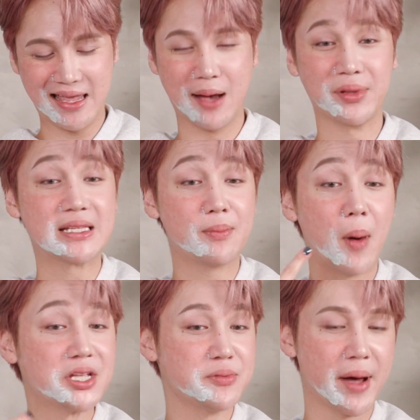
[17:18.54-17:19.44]
Yeah, but this is
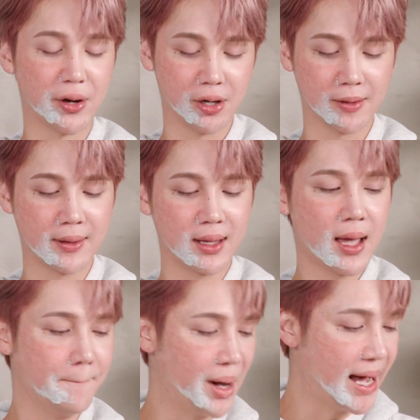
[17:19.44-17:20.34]
much better.
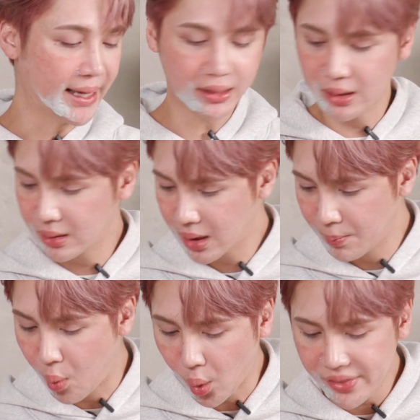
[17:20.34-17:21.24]
But
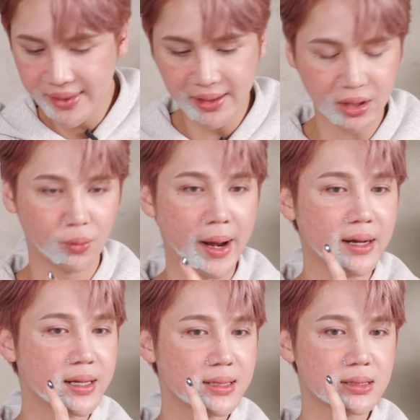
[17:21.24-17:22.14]
more than like the
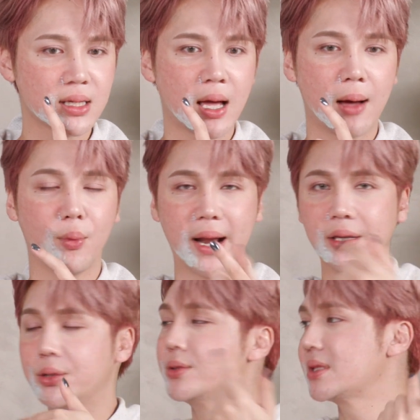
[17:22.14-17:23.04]
redness, when I
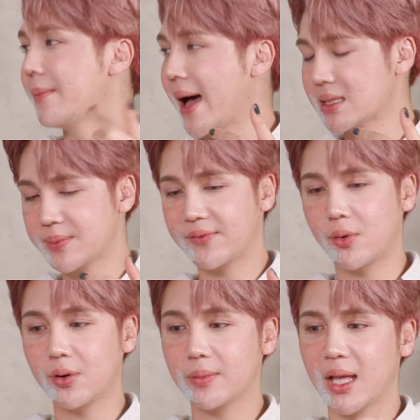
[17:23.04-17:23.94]
used the mask
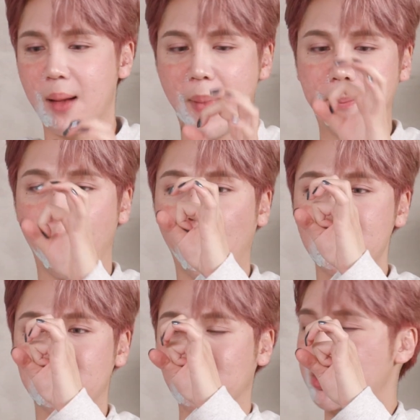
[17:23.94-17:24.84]
before, my
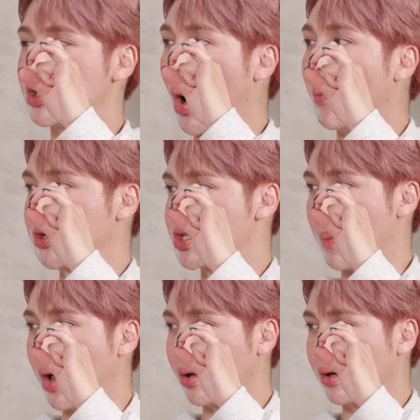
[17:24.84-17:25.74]
pores looked so much
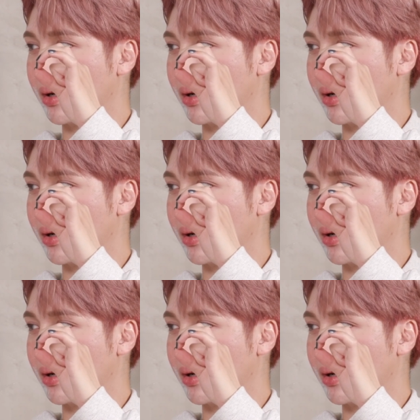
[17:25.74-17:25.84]
smaller.